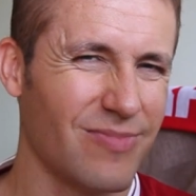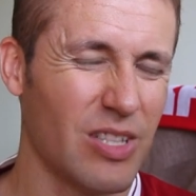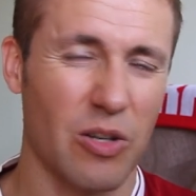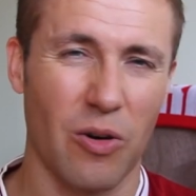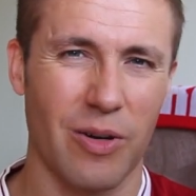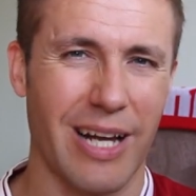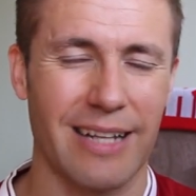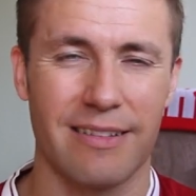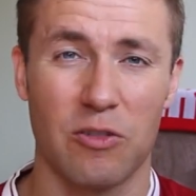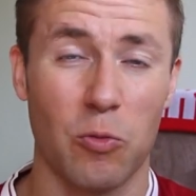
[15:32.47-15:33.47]
you know,
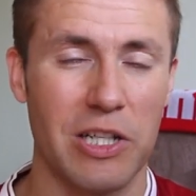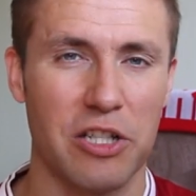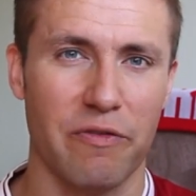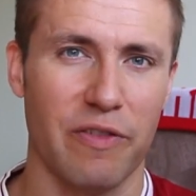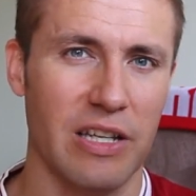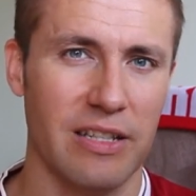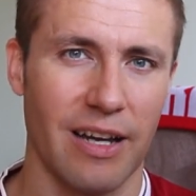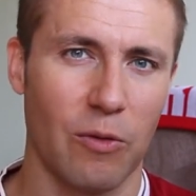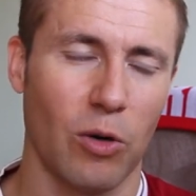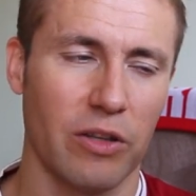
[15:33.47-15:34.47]
get twitchy feet
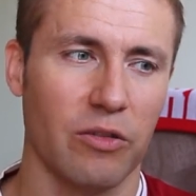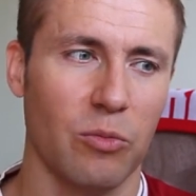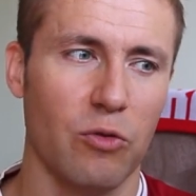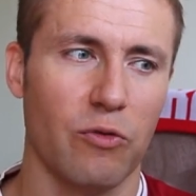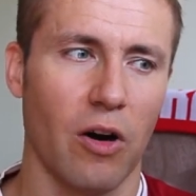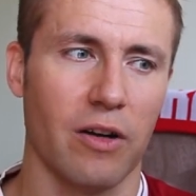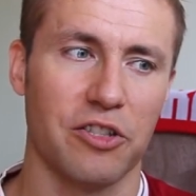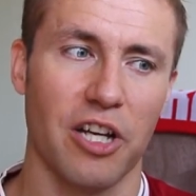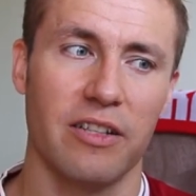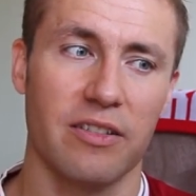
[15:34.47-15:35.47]
and want to move on.
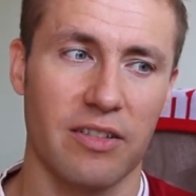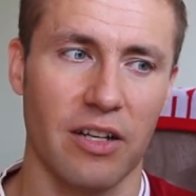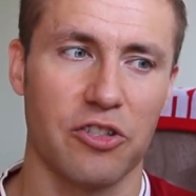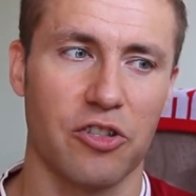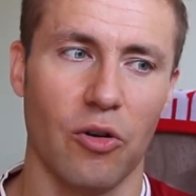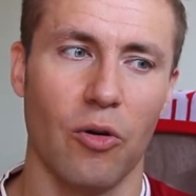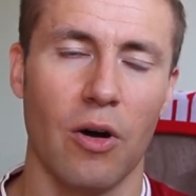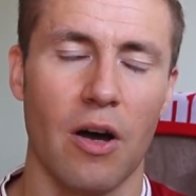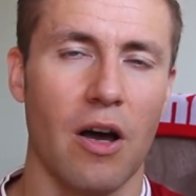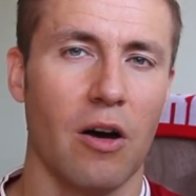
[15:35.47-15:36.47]
Jadon Sancho,
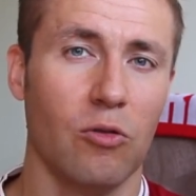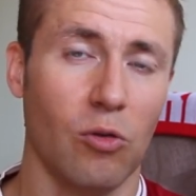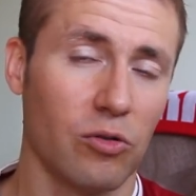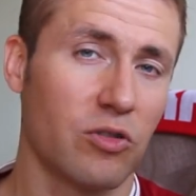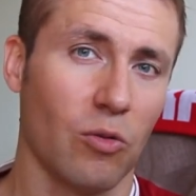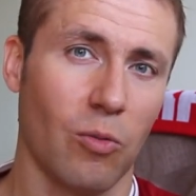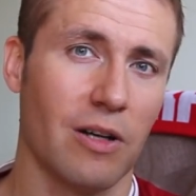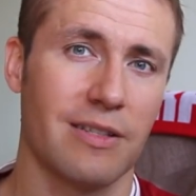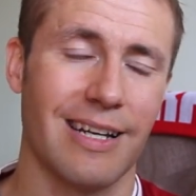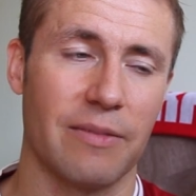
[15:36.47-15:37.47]
who also
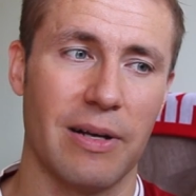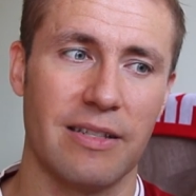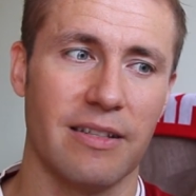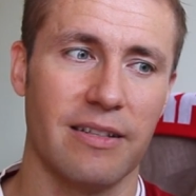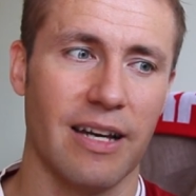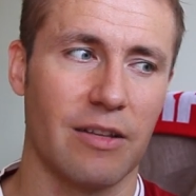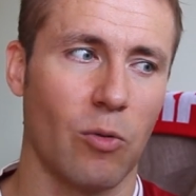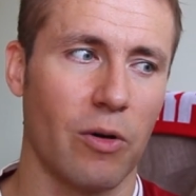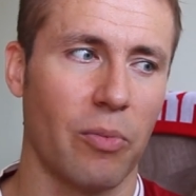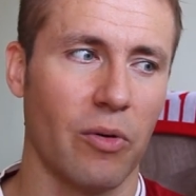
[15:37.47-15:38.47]
was at Man City at
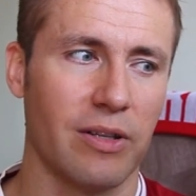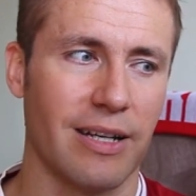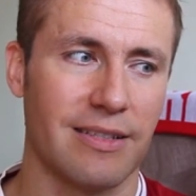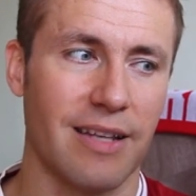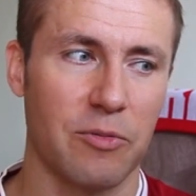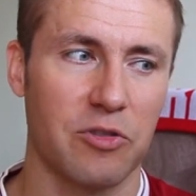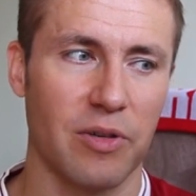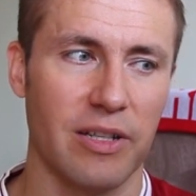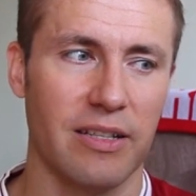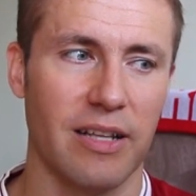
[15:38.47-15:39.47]
one point, has
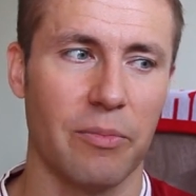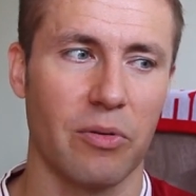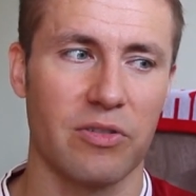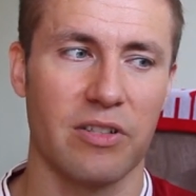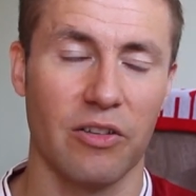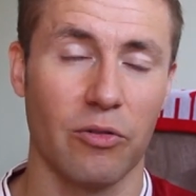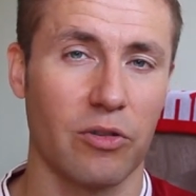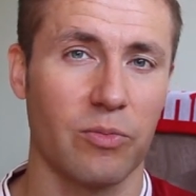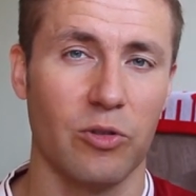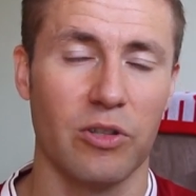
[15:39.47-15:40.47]
demonstrated at Borussia
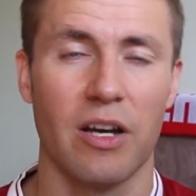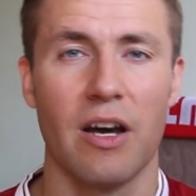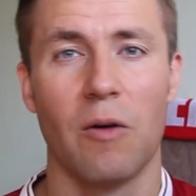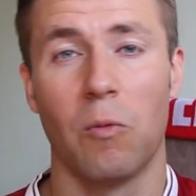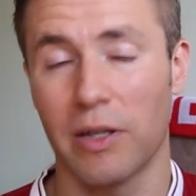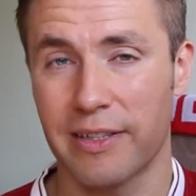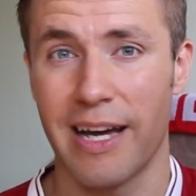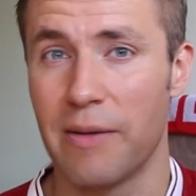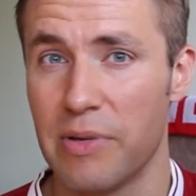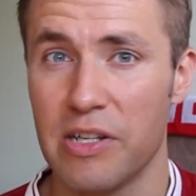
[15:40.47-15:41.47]
Dortmund what
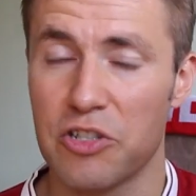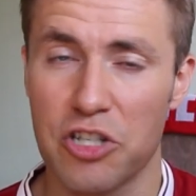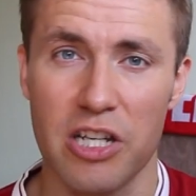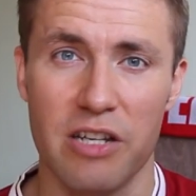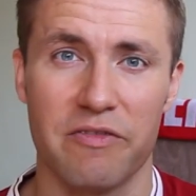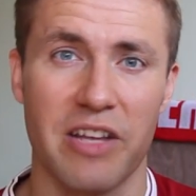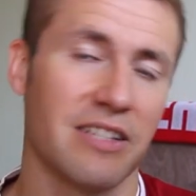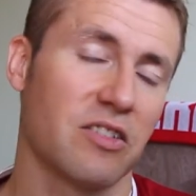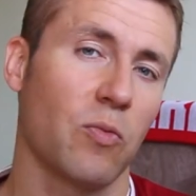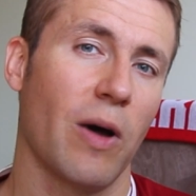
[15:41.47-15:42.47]
can be achieved
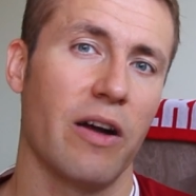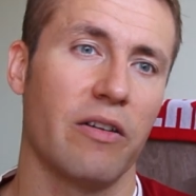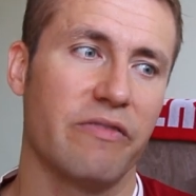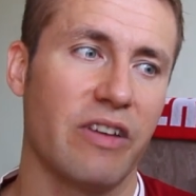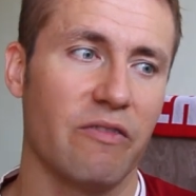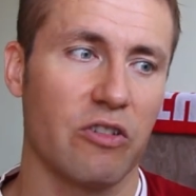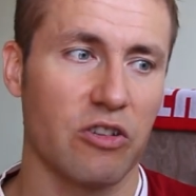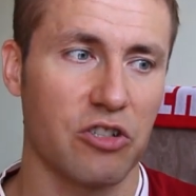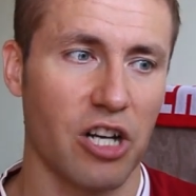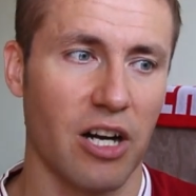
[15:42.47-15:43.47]
elsewhere if given
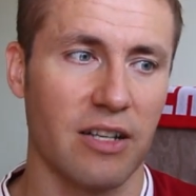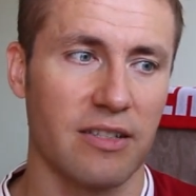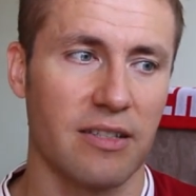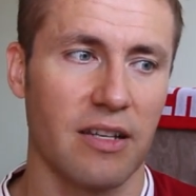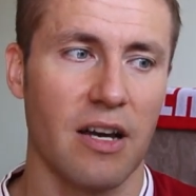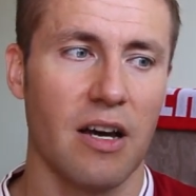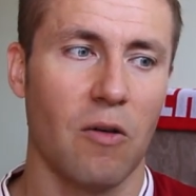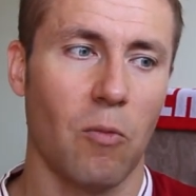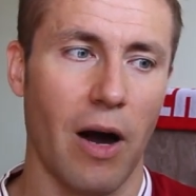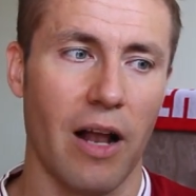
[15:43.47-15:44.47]
the chance.
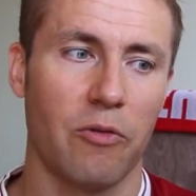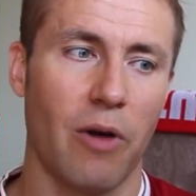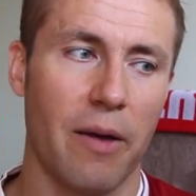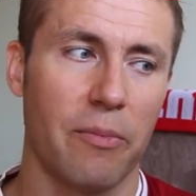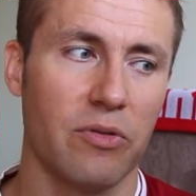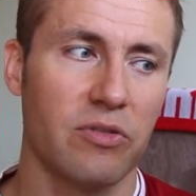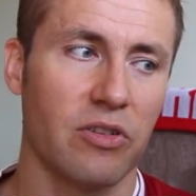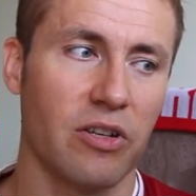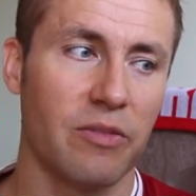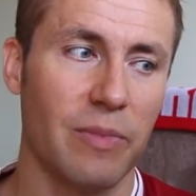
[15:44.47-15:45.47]
While Ryan
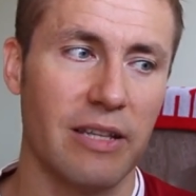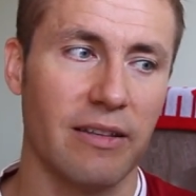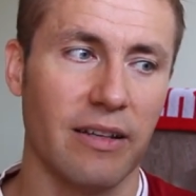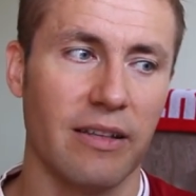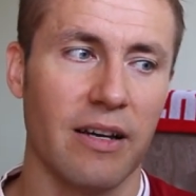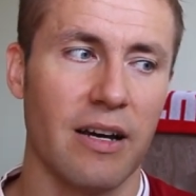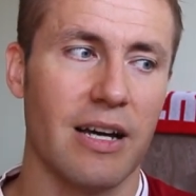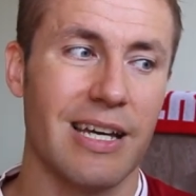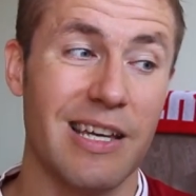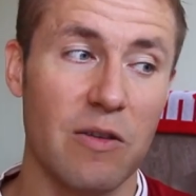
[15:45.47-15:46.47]
Brewster admitted
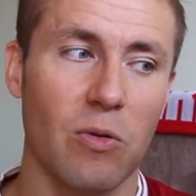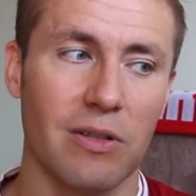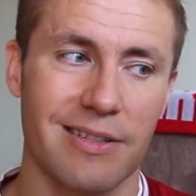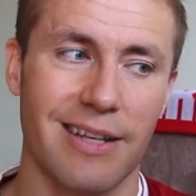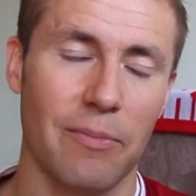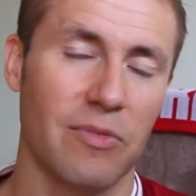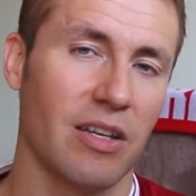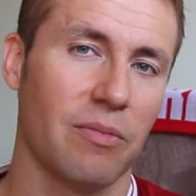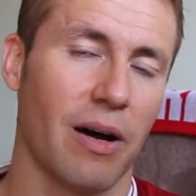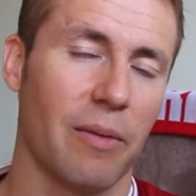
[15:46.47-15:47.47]
he was
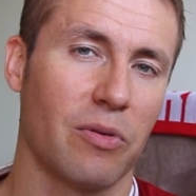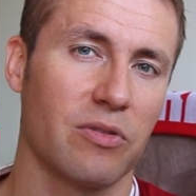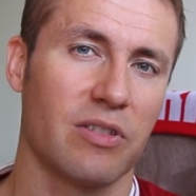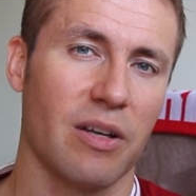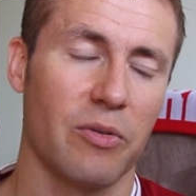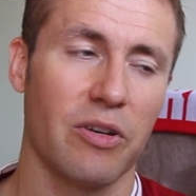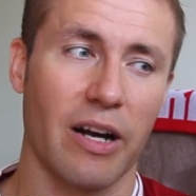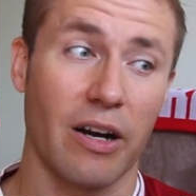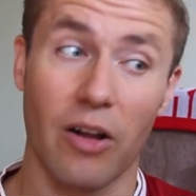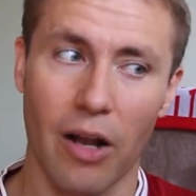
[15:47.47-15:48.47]
tempted by Borussia
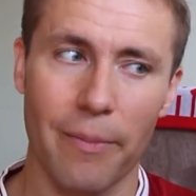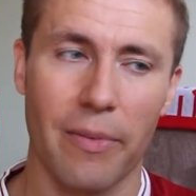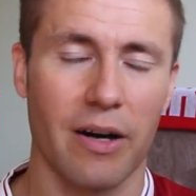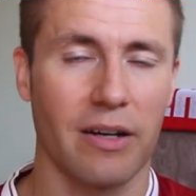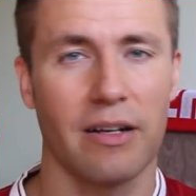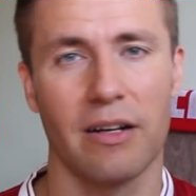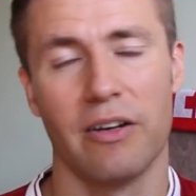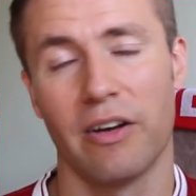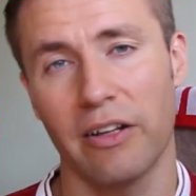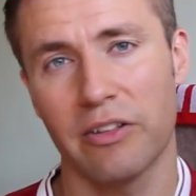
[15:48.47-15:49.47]
Mönchengladbach,
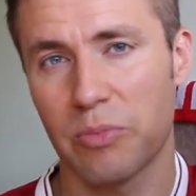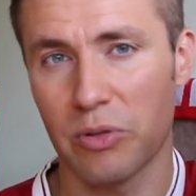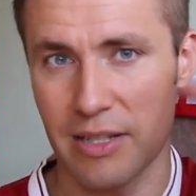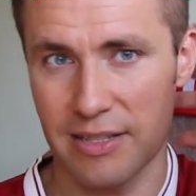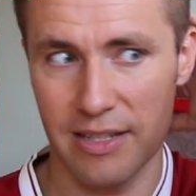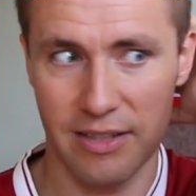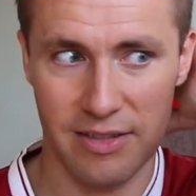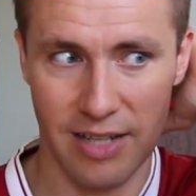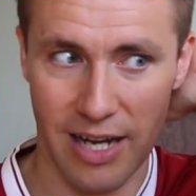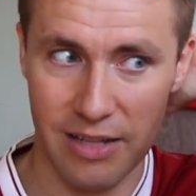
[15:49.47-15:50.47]
another Bundesliga
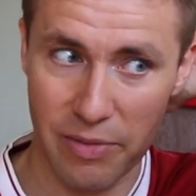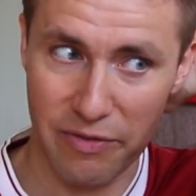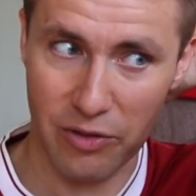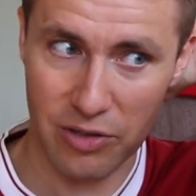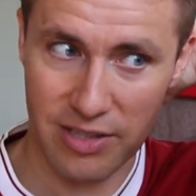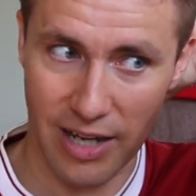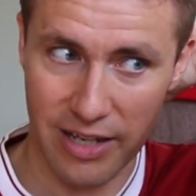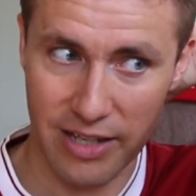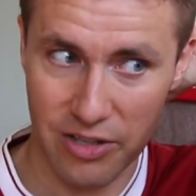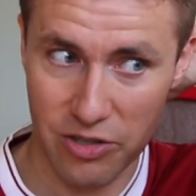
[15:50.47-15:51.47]
side, before
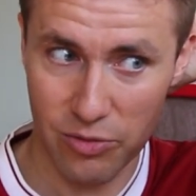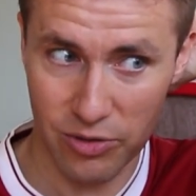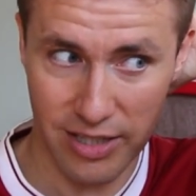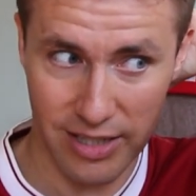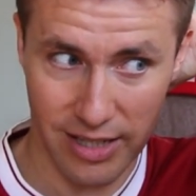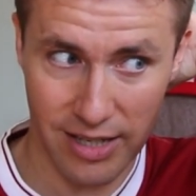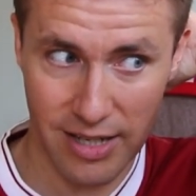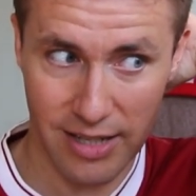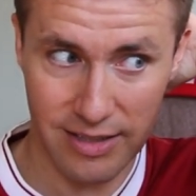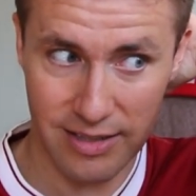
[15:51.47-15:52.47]
signing a new deal
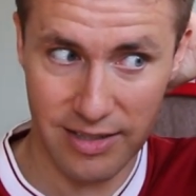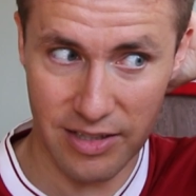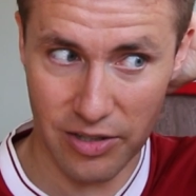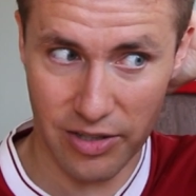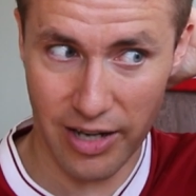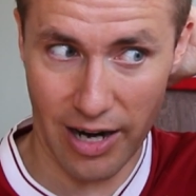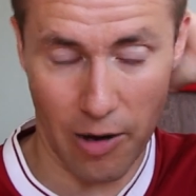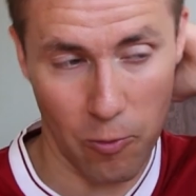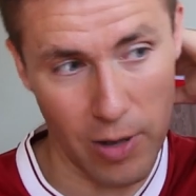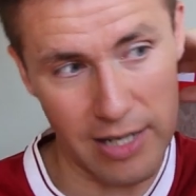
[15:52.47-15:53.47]
this year. There
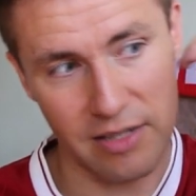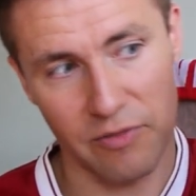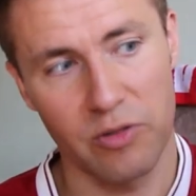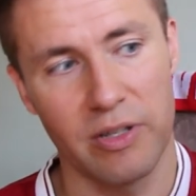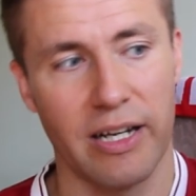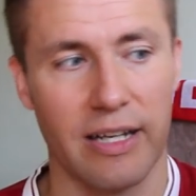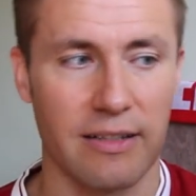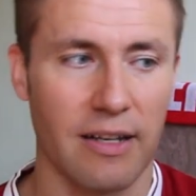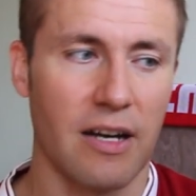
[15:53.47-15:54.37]
are ways of doing it.